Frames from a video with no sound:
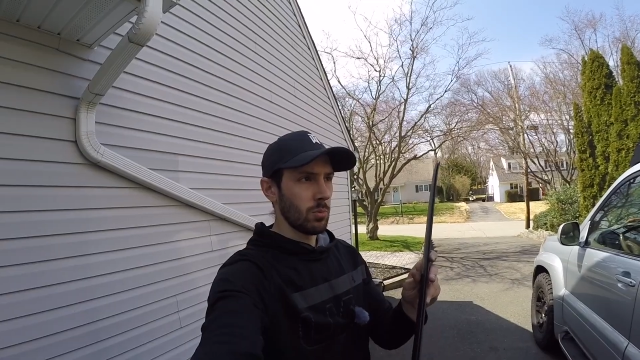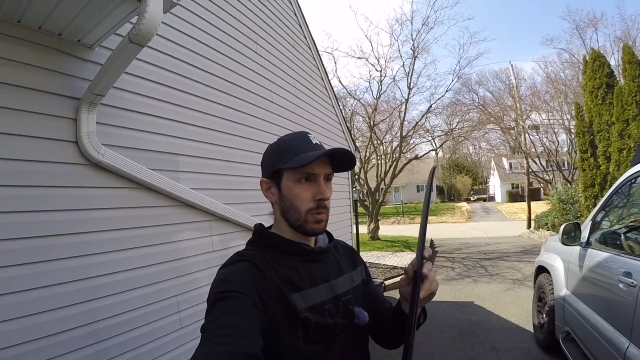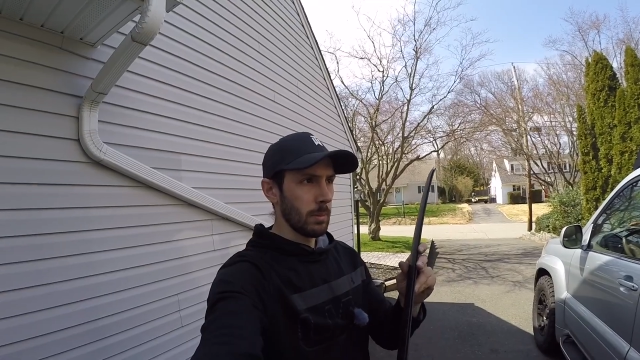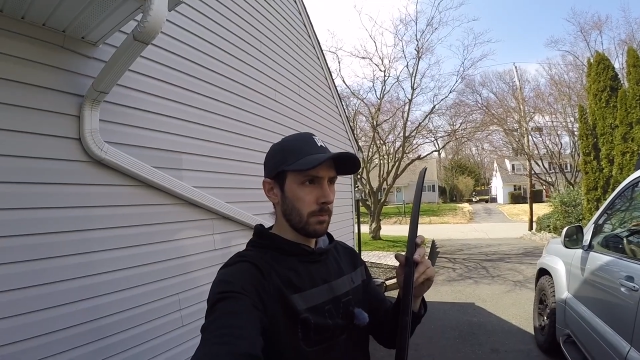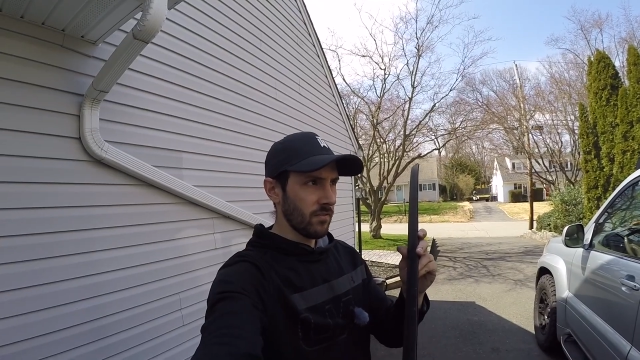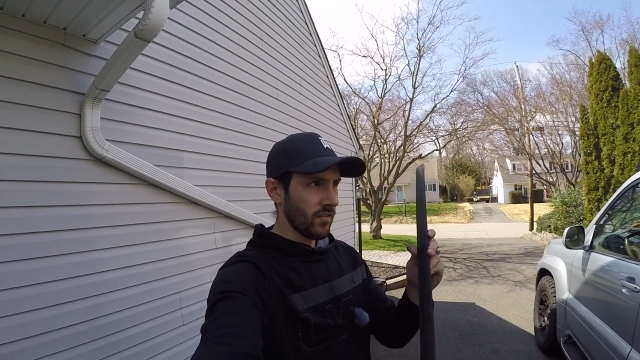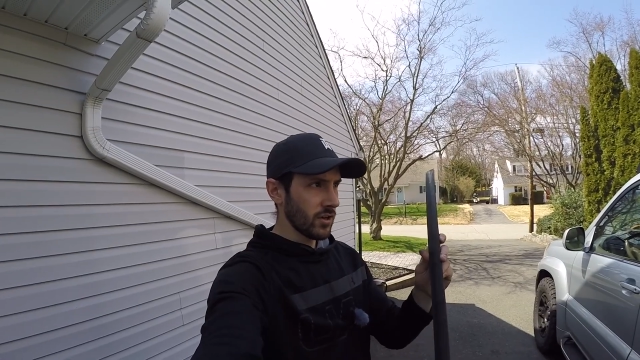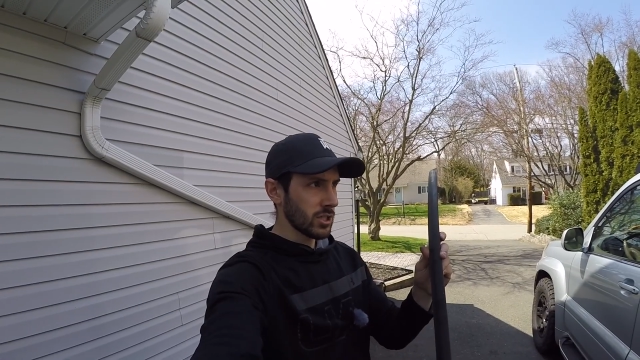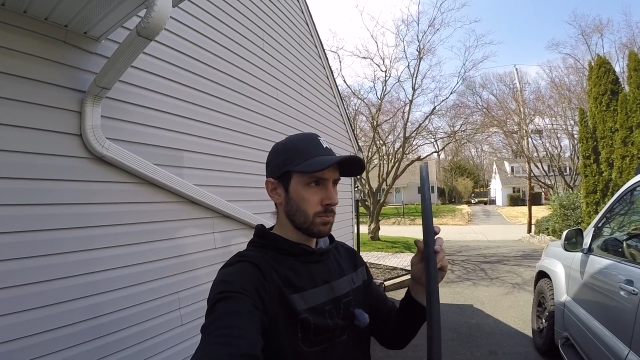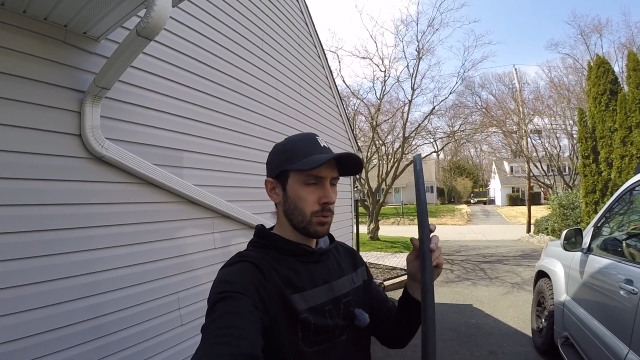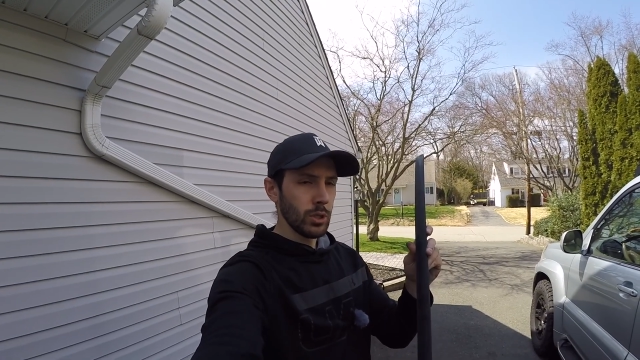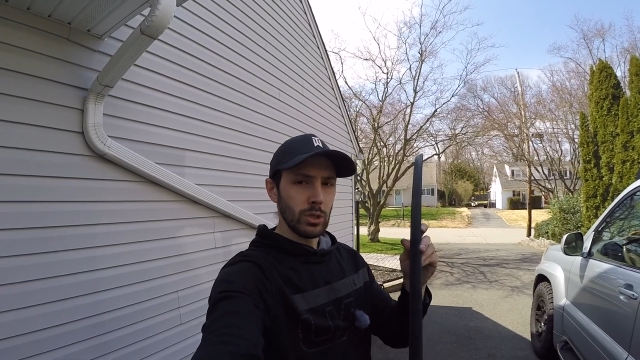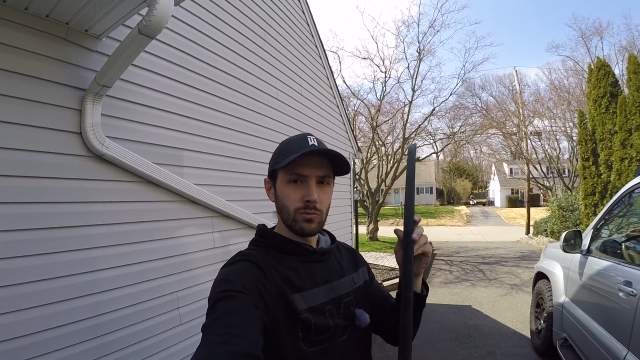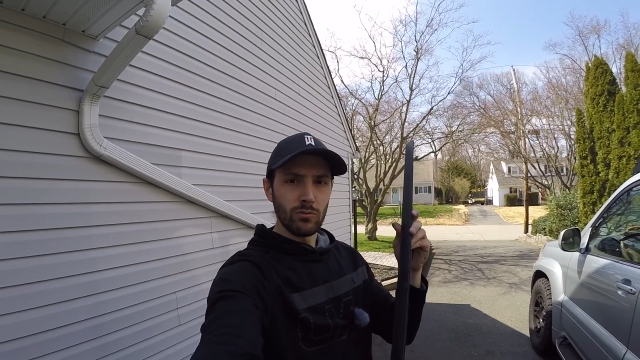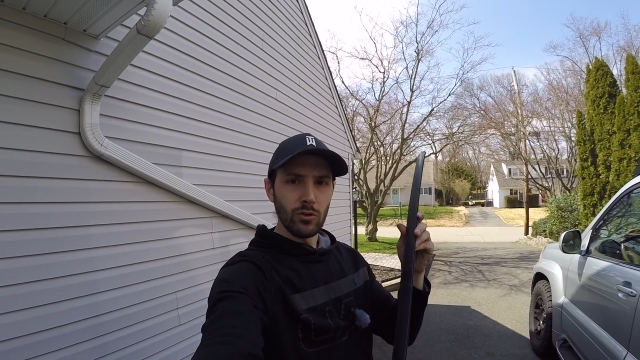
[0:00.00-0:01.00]
we first
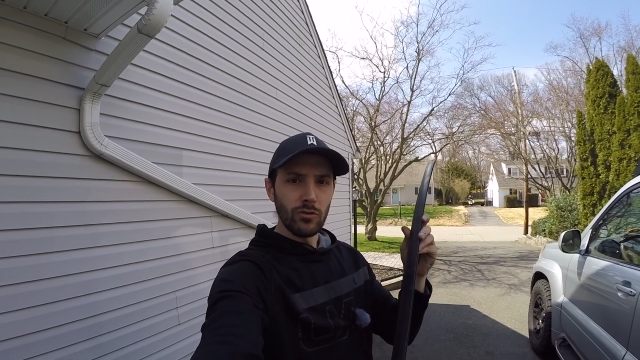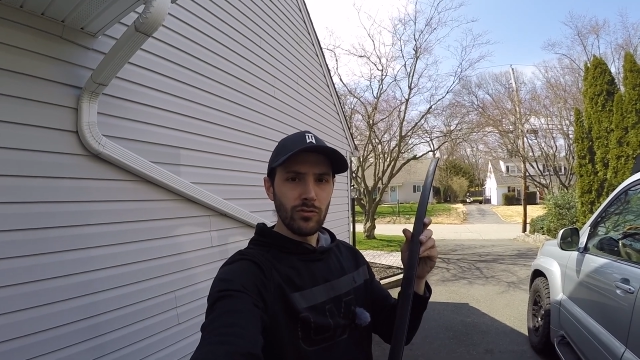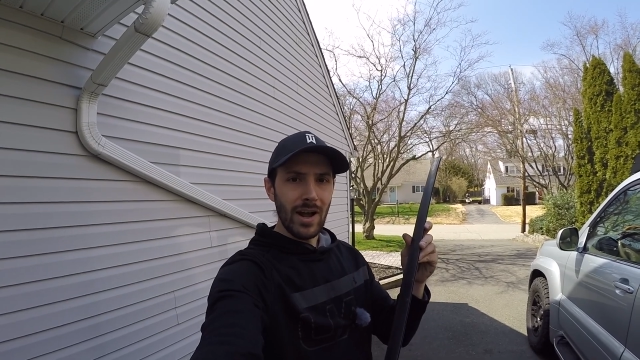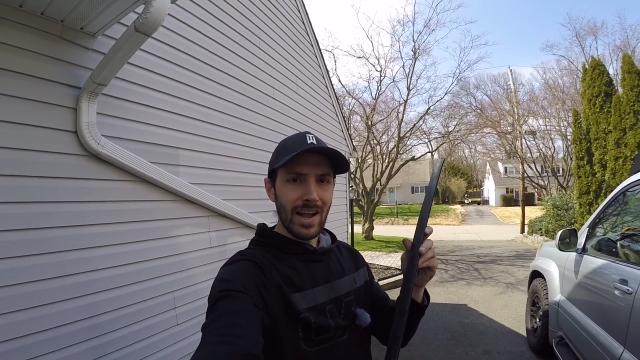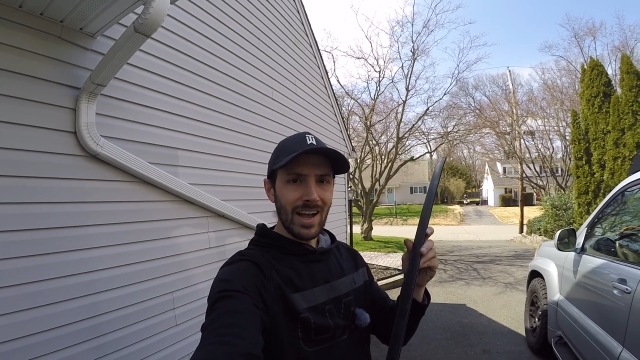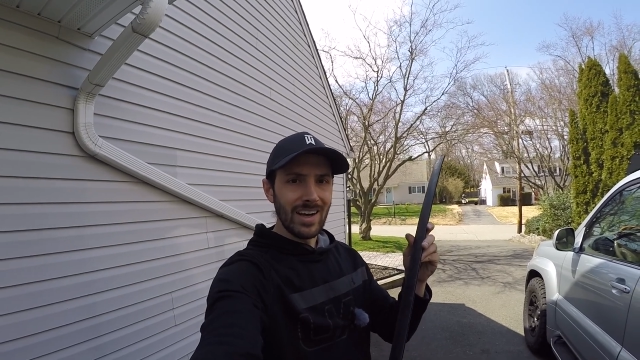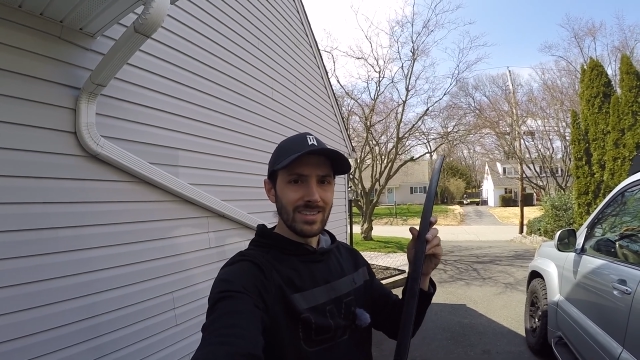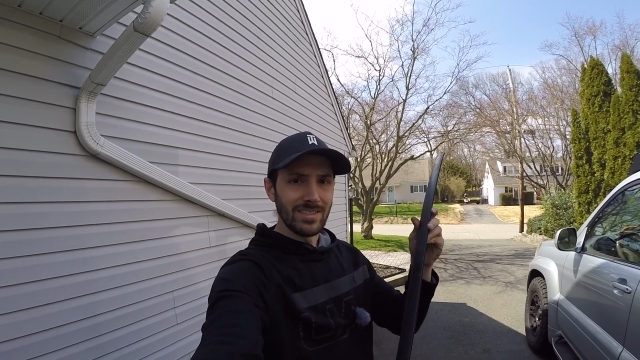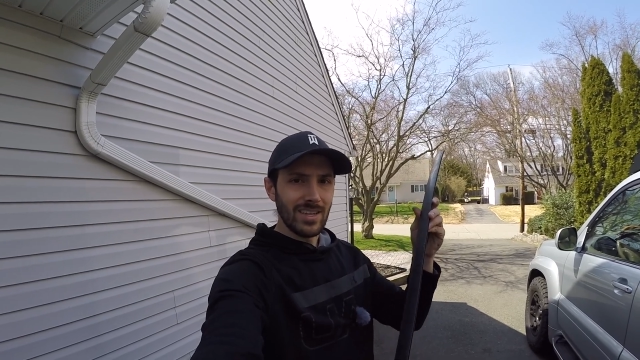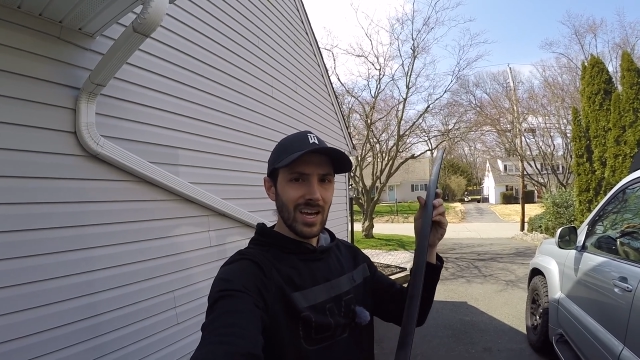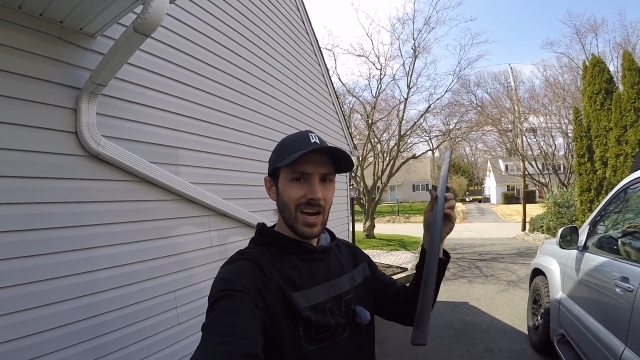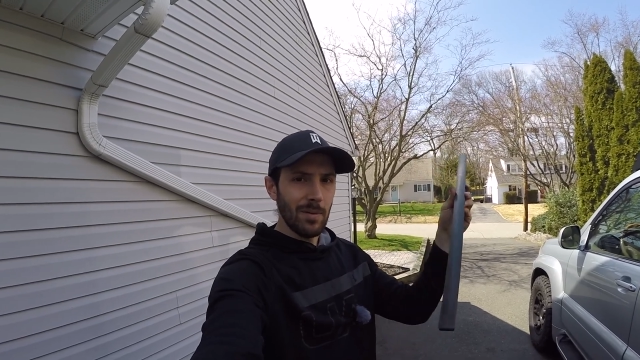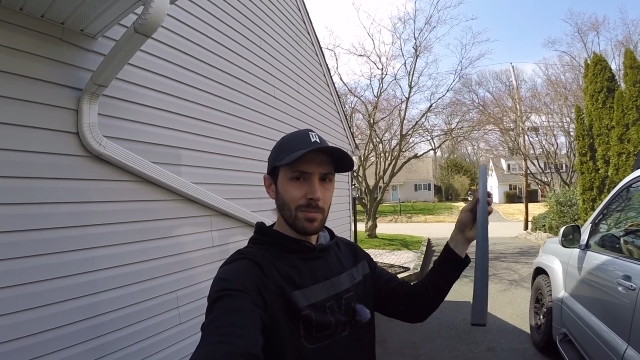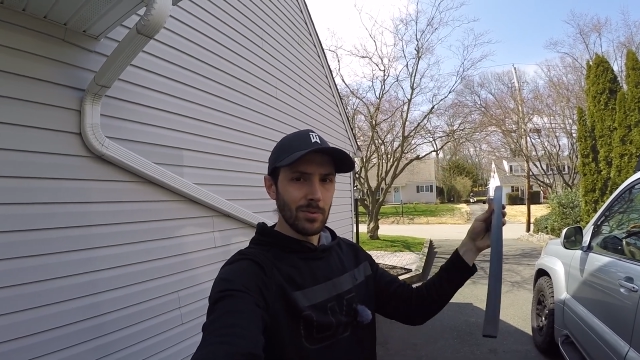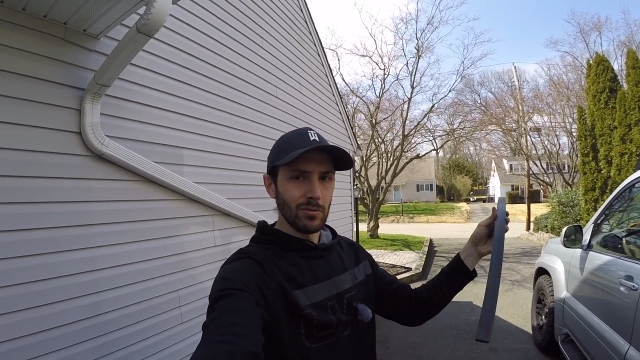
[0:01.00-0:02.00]
put the roof rack on
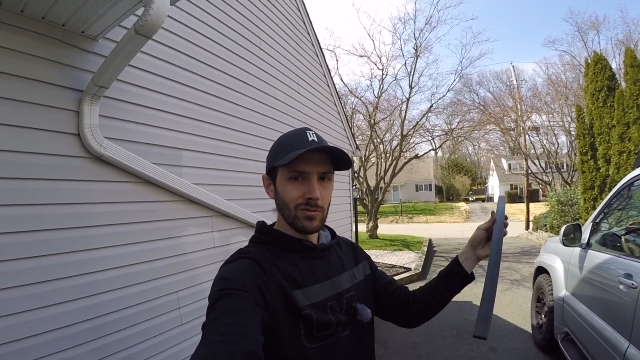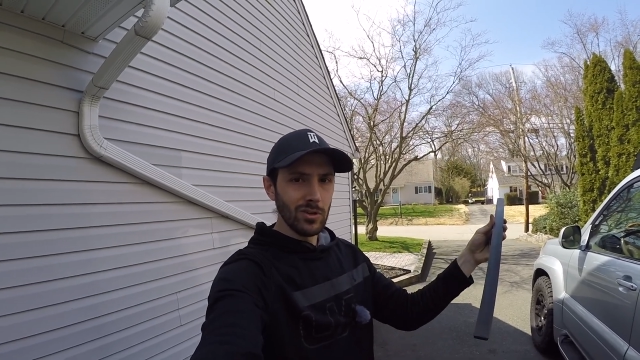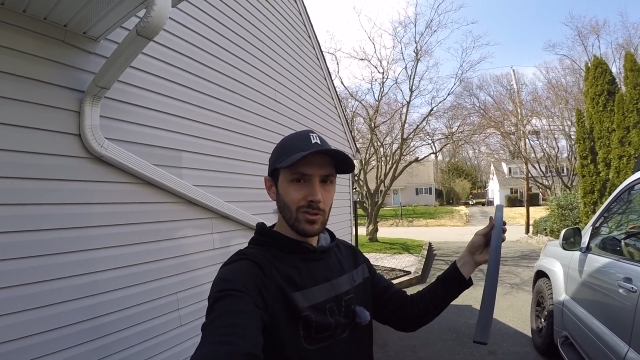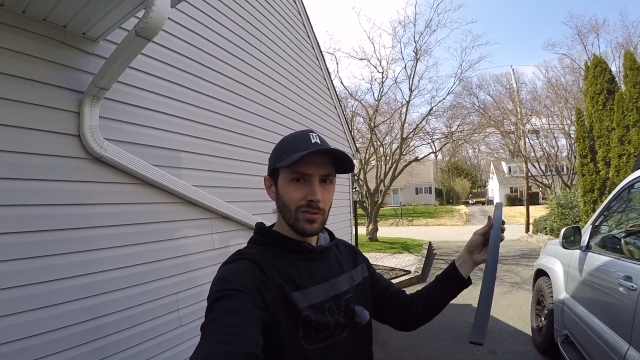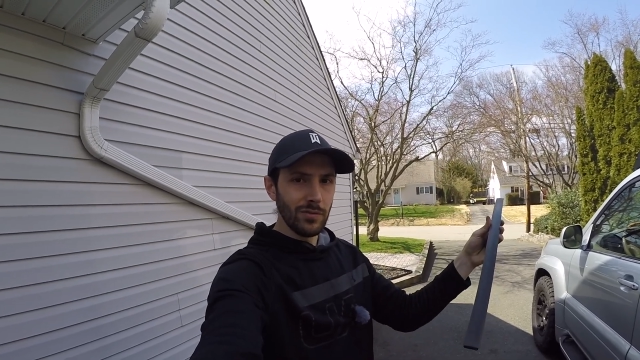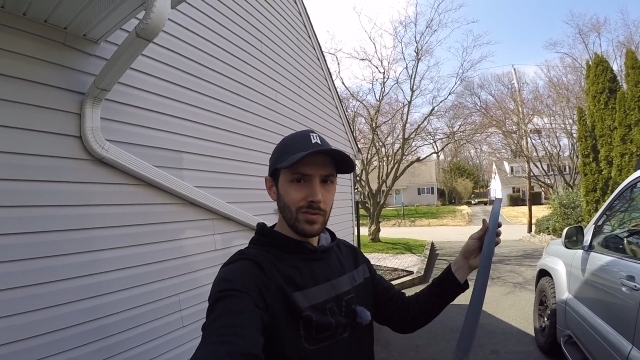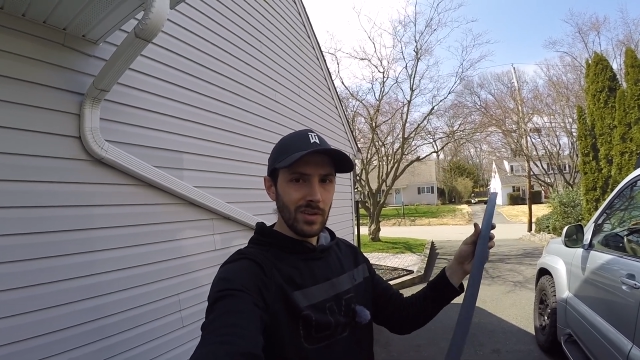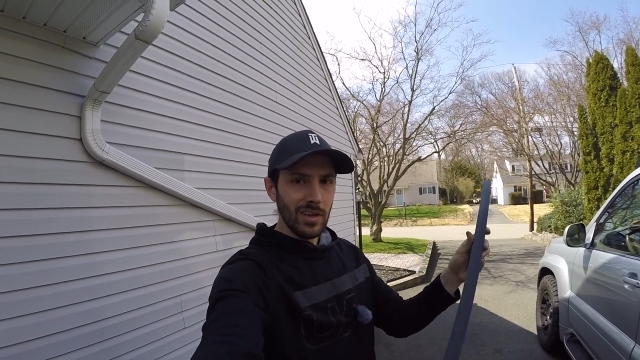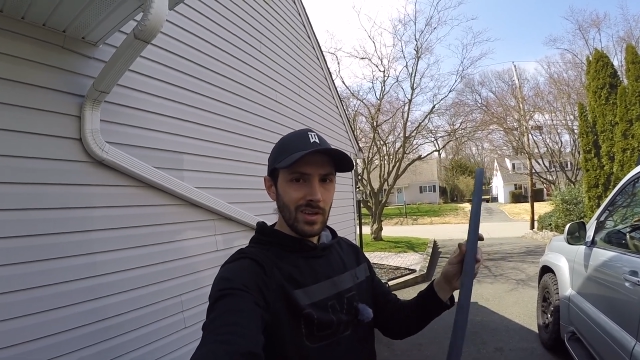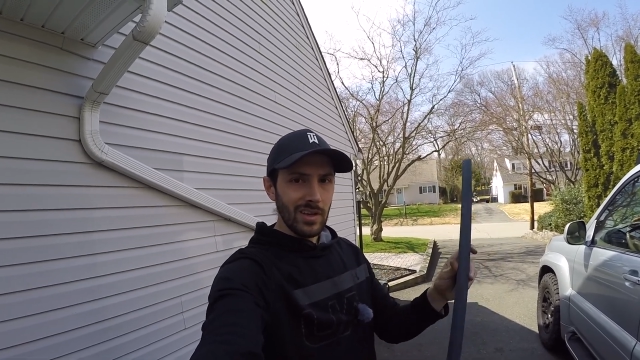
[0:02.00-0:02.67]
top of the roof,